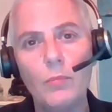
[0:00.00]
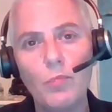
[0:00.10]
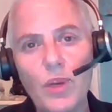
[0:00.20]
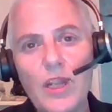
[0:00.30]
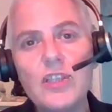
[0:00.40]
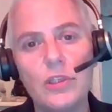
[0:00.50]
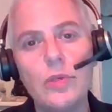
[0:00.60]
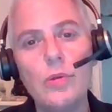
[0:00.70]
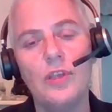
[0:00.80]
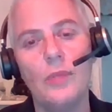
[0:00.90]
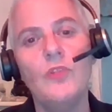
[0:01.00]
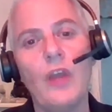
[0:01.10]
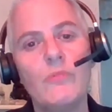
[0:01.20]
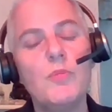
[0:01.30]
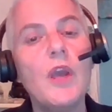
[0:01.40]
please look
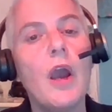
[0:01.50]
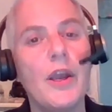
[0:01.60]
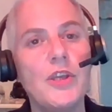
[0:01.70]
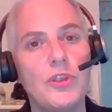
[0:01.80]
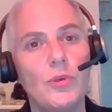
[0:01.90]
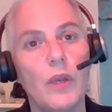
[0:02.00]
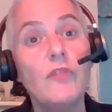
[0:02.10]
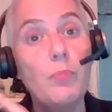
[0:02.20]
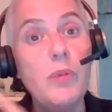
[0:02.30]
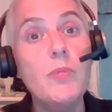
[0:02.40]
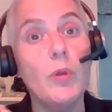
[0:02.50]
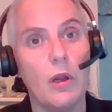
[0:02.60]
sometimes behind you if the people